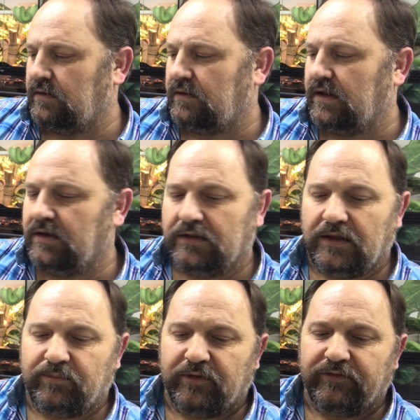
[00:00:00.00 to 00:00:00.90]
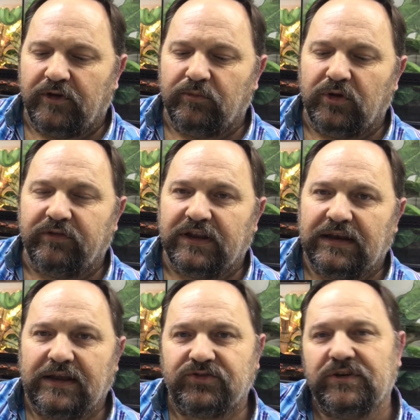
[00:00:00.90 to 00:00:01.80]
They prefer moving
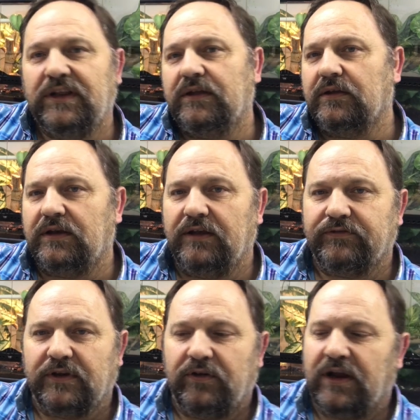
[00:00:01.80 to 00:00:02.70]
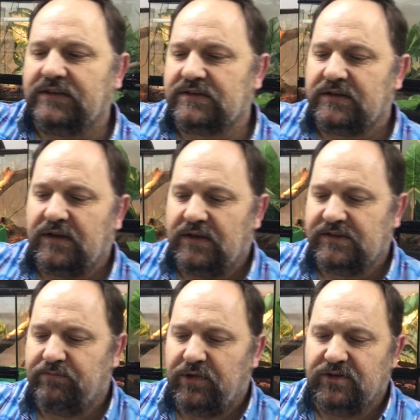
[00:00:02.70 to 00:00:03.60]
laterally, left and right, as
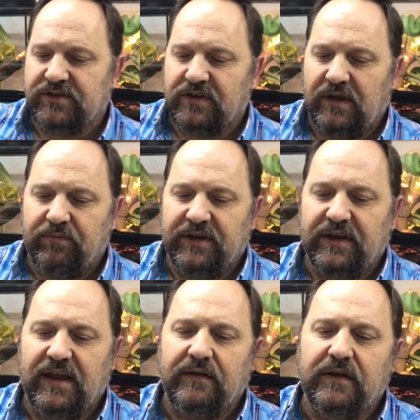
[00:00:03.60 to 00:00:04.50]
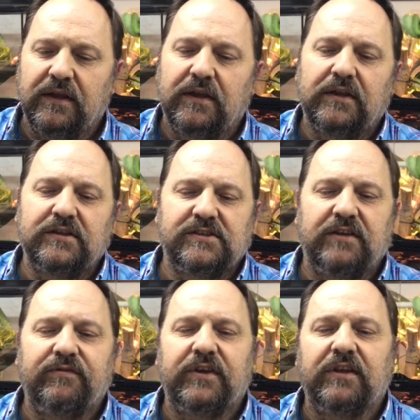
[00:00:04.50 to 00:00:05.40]
opposed to up and down. So
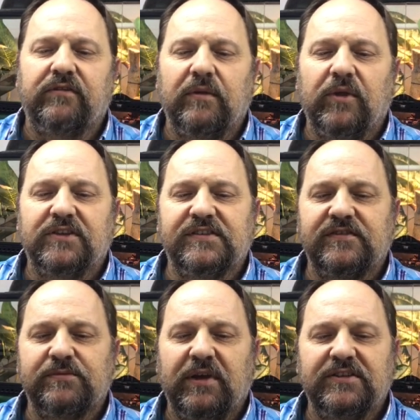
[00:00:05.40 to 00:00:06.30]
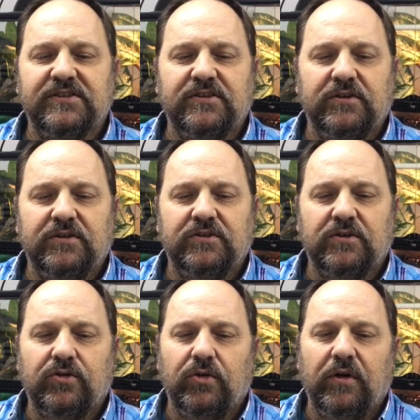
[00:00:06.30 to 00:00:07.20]
if you give them lots of space to
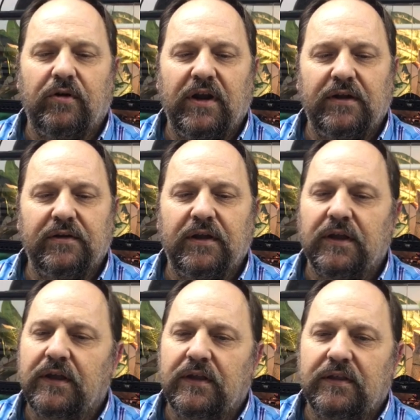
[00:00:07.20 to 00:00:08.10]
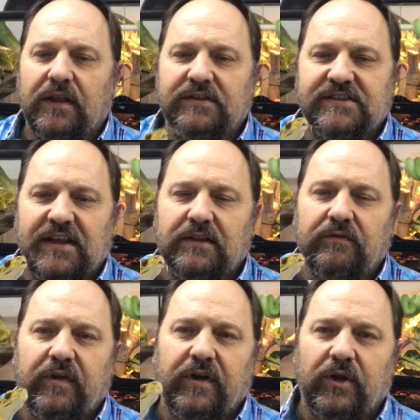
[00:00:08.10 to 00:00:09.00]
crawl around, they'll settle
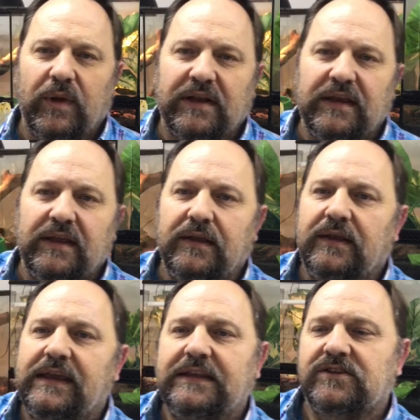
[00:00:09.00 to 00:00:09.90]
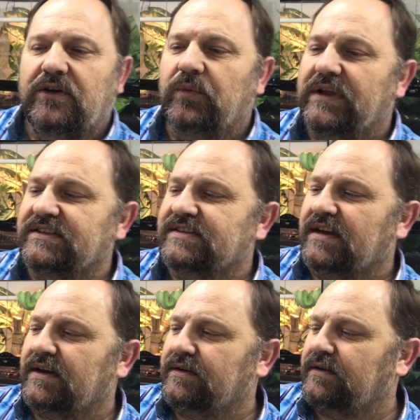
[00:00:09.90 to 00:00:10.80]
very quickly. Heat on one
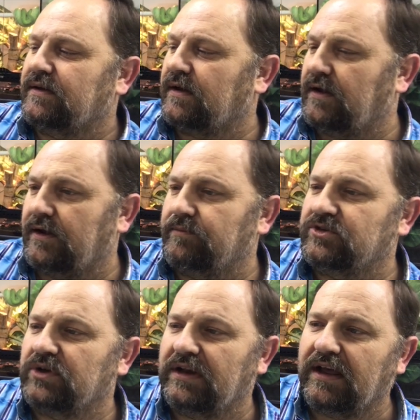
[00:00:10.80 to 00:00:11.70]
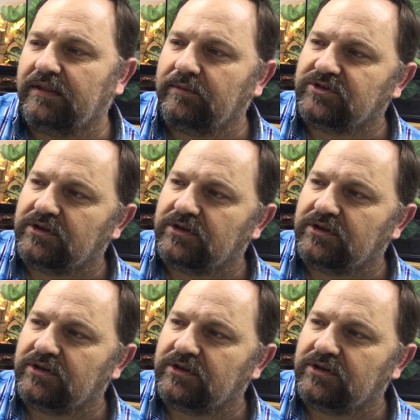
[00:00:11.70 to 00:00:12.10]
side to allow them to